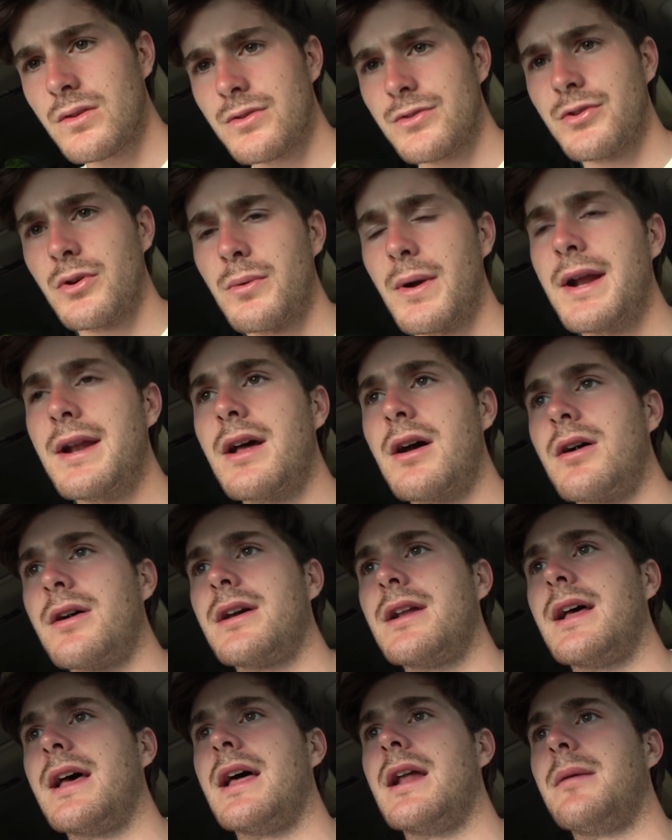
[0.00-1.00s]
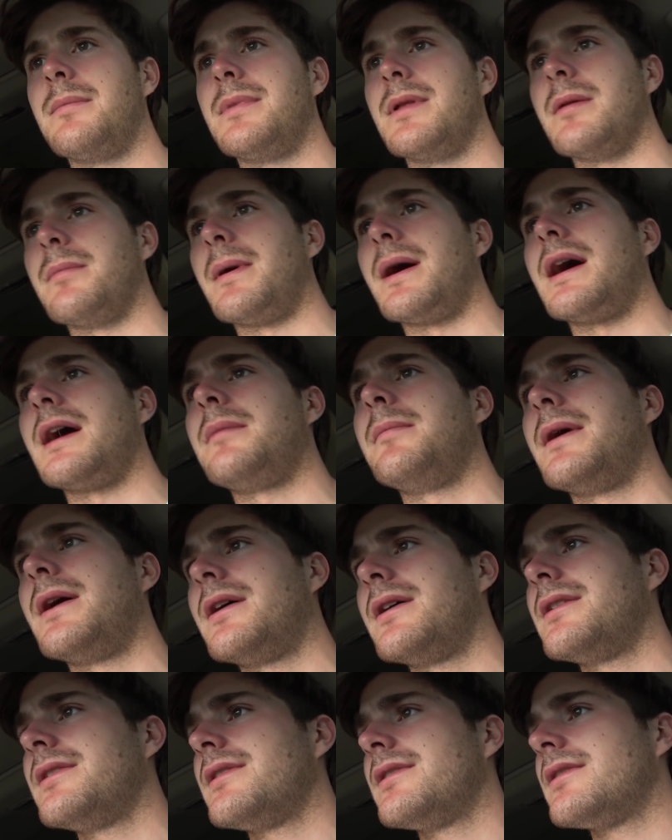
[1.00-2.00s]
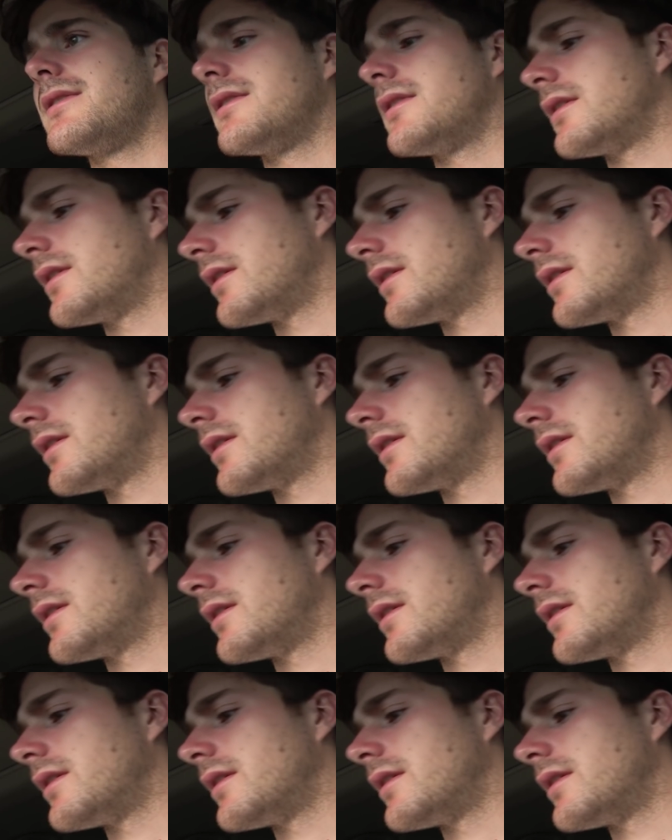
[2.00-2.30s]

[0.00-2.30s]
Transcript: so right now I'm gonna head up to the Pine Barrens,